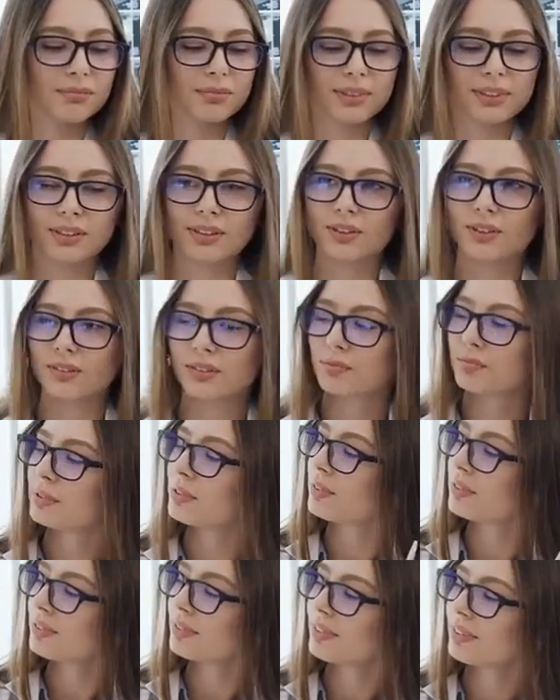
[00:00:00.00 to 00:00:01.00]
We found that
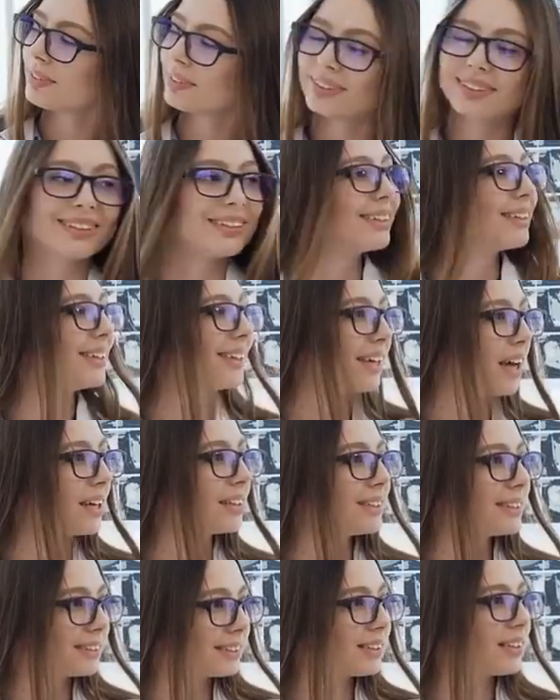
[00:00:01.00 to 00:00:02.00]
criminal behavior
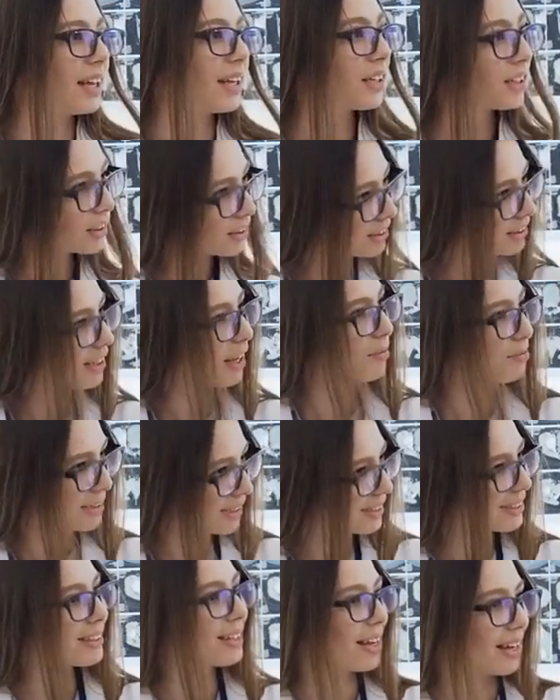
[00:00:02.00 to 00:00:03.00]
is often the result of
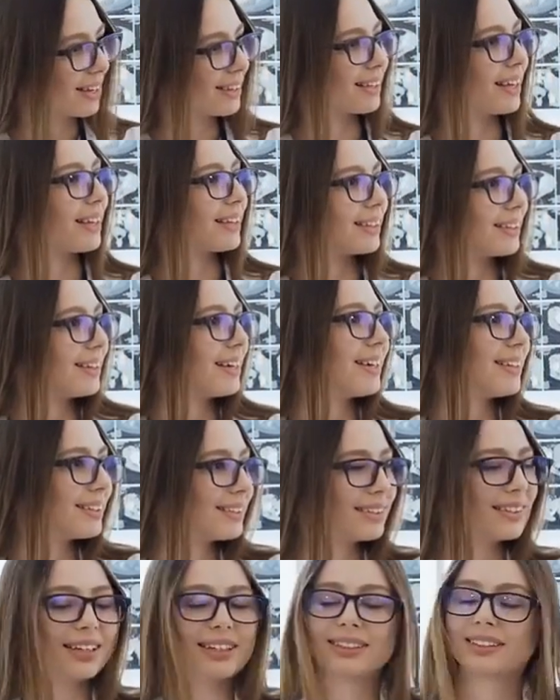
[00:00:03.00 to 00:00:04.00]
a complex
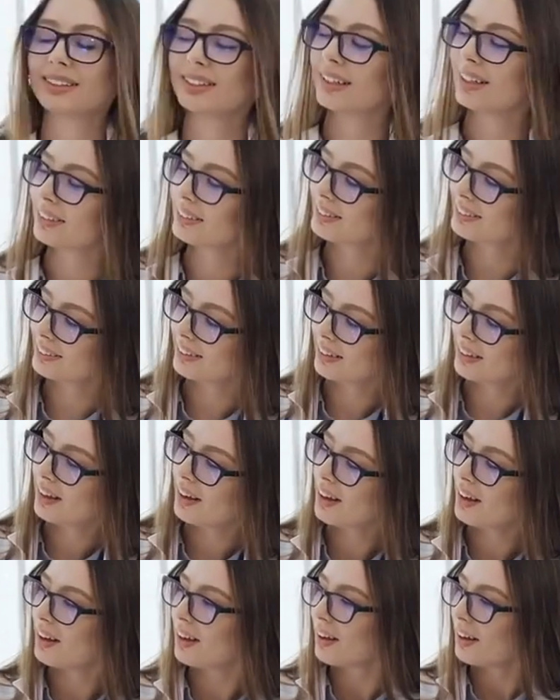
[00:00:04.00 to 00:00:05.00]
interplay of
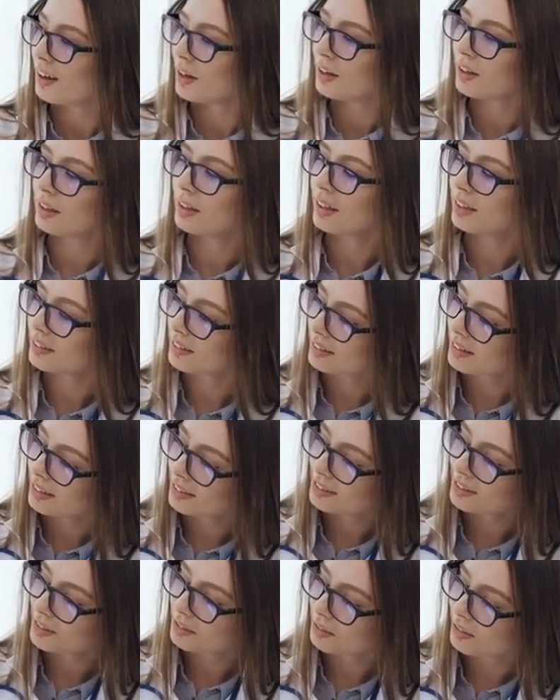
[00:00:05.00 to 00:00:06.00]
environmental, social,
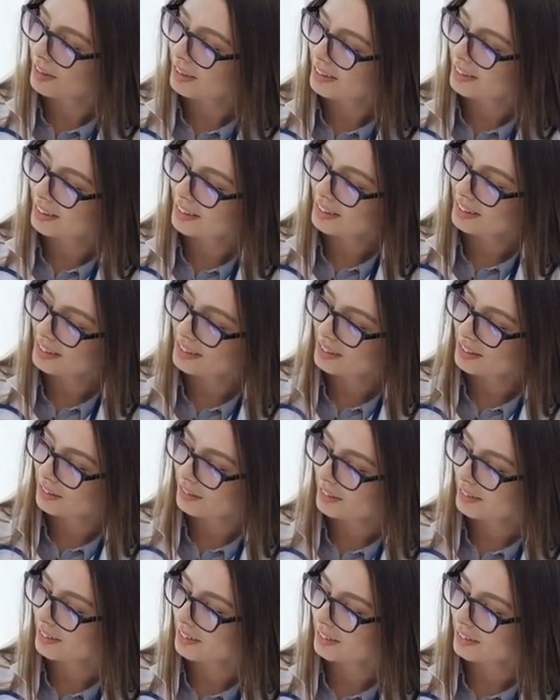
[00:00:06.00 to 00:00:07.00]
and psychological
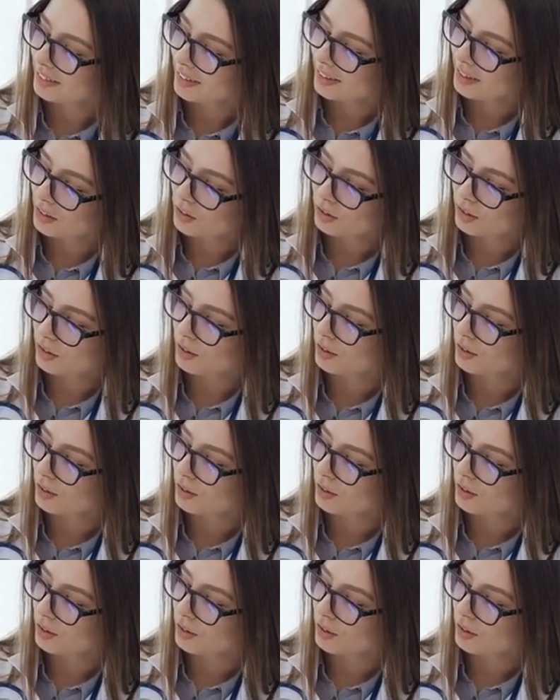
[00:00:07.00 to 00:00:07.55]
factors.